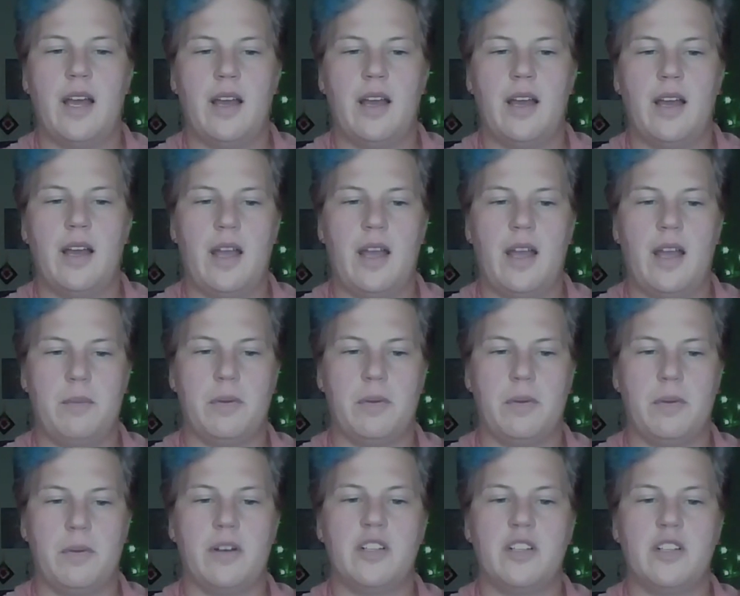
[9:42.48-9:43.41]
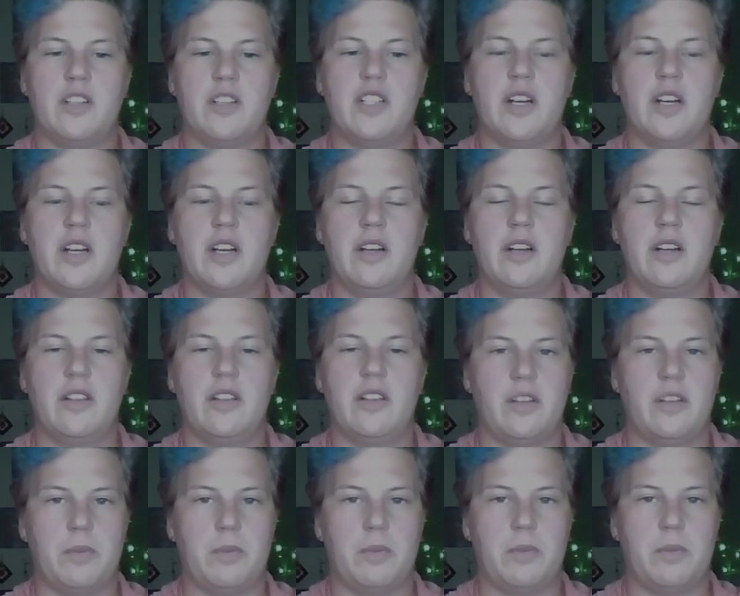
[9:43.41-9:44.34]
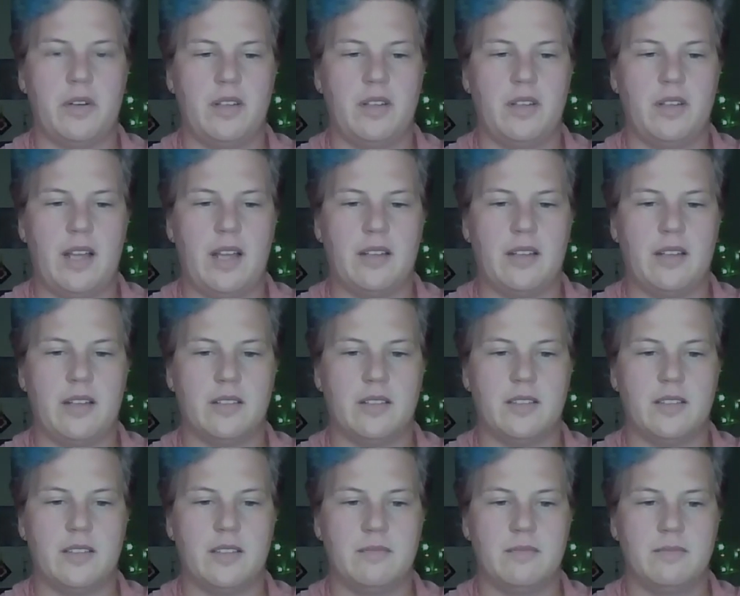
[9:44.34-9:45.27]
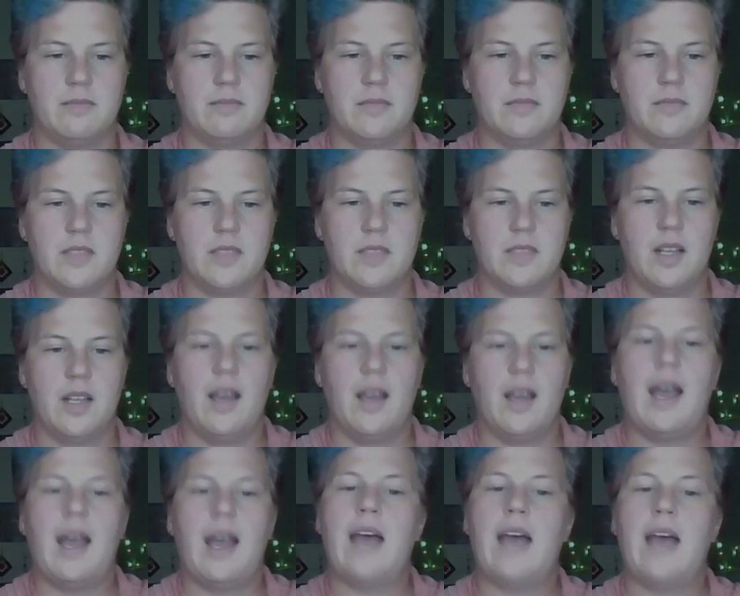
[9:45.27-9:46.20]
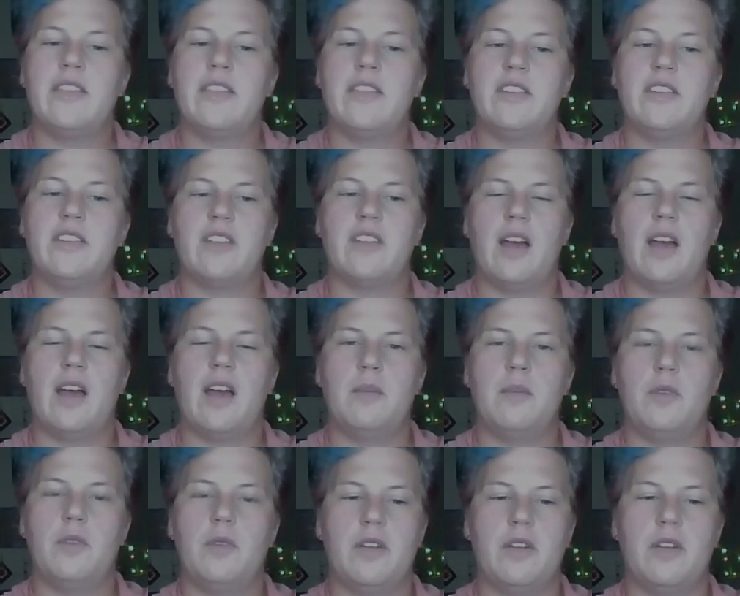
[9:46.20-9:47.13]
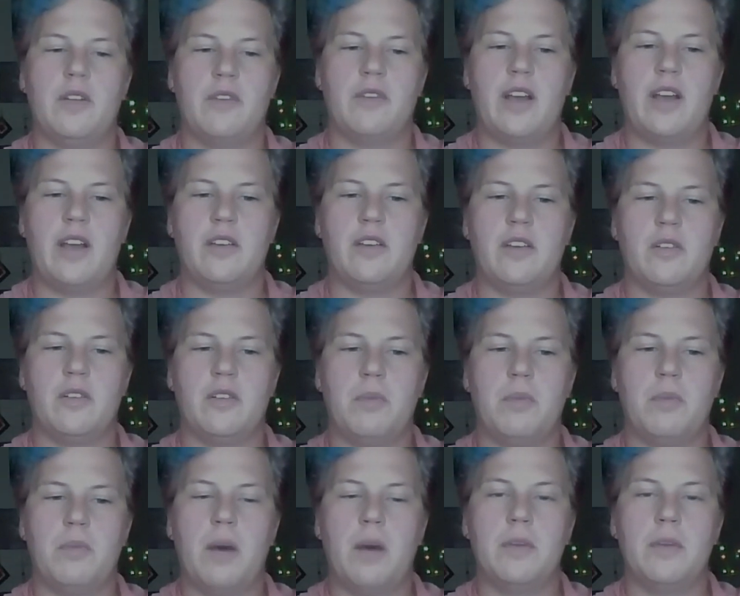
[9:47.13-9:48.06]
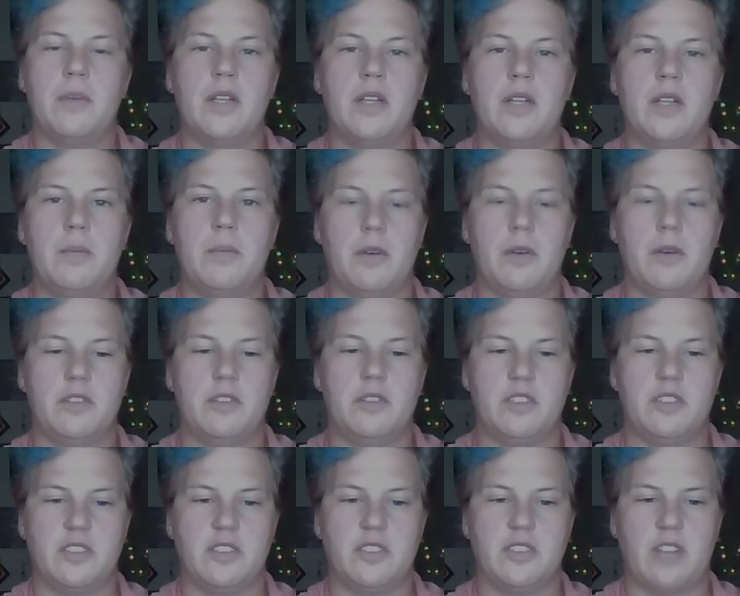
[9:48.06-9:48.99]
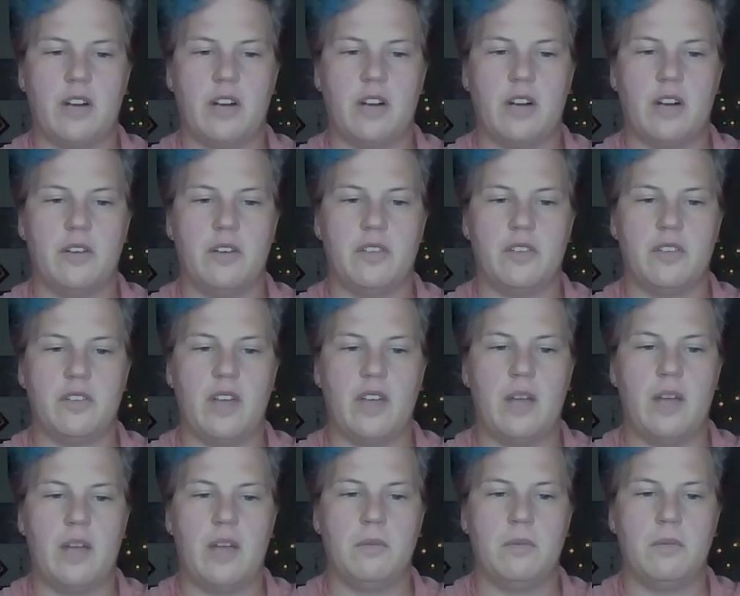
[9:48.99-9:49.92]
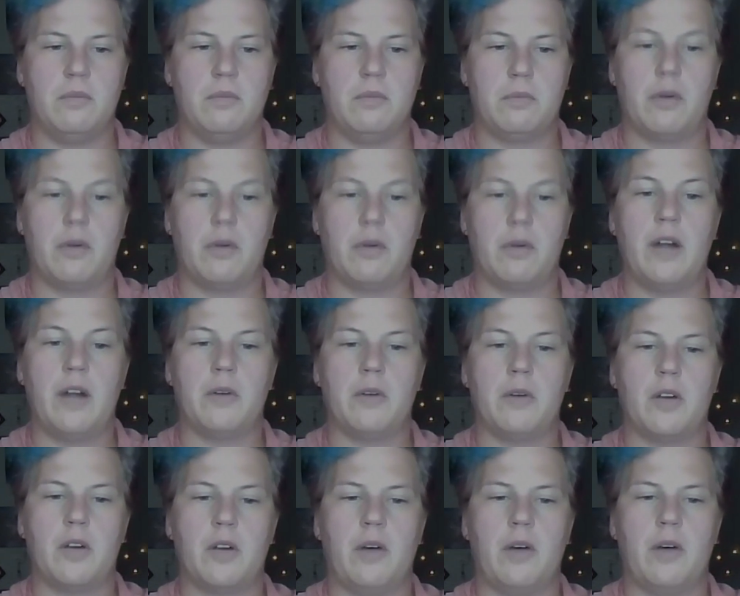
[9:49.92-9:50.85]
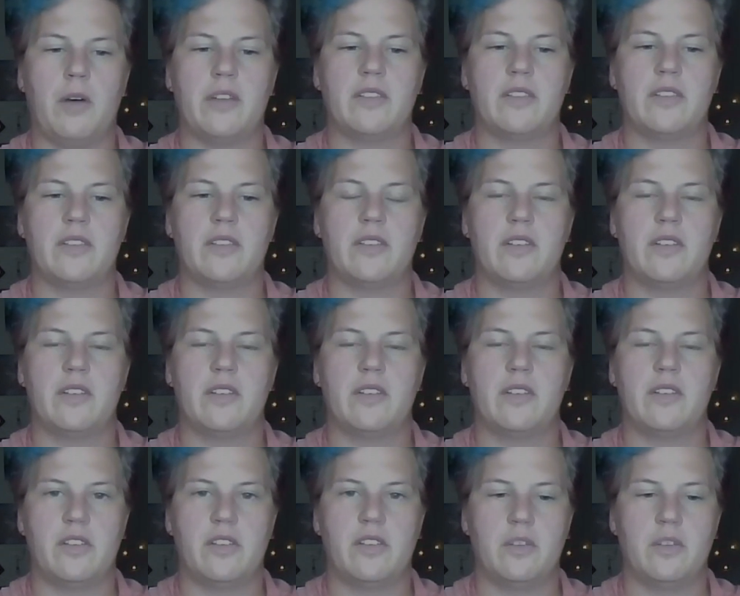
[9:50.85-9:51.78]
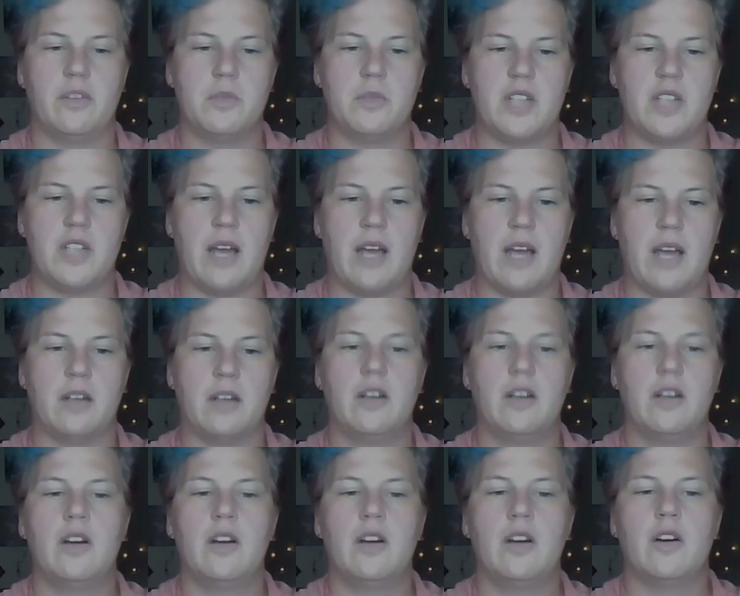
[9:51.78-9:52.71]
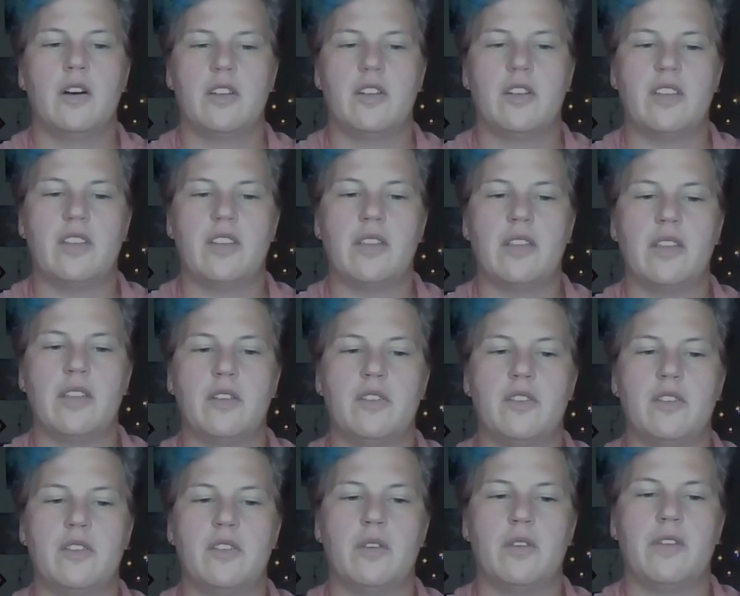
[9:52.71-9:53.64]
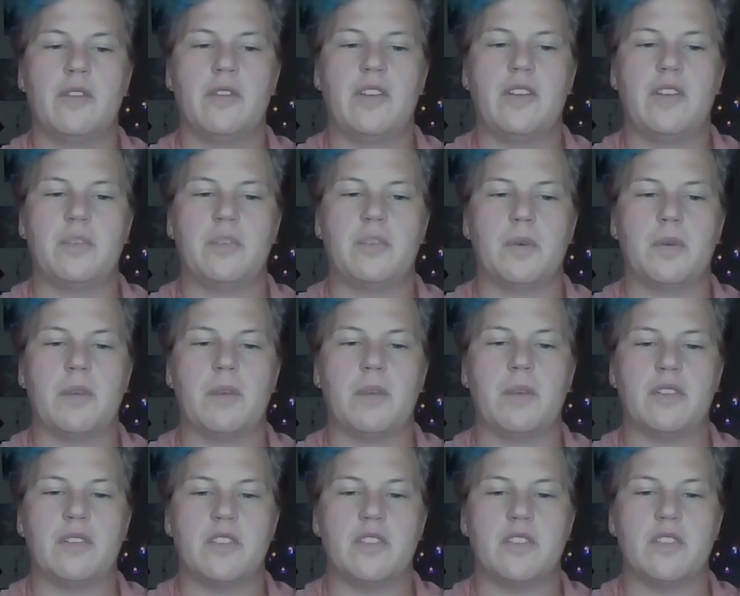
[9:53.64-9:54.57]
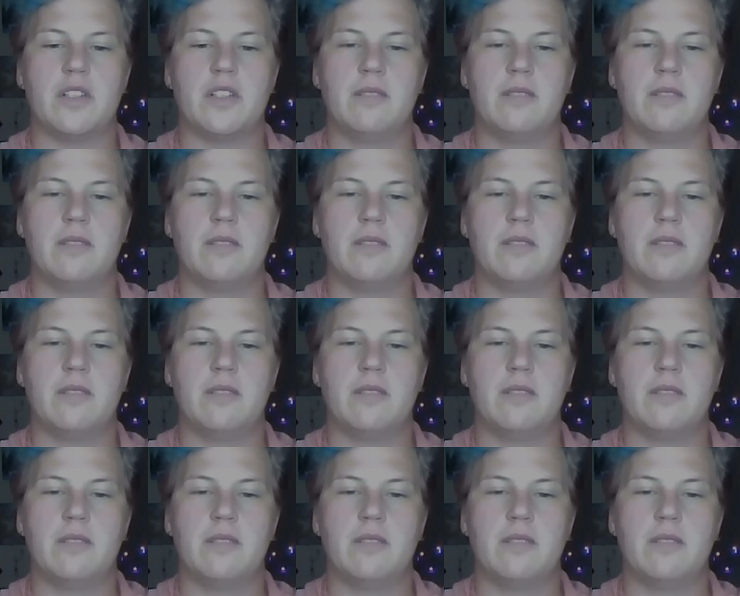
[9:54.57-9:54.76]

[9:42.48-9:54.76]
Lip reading: A burden shared is a burden lightened. At this time, we invite you to publicly post your sorrows and prayer requests to the Zoom chat or send those to our Facebook Messenger.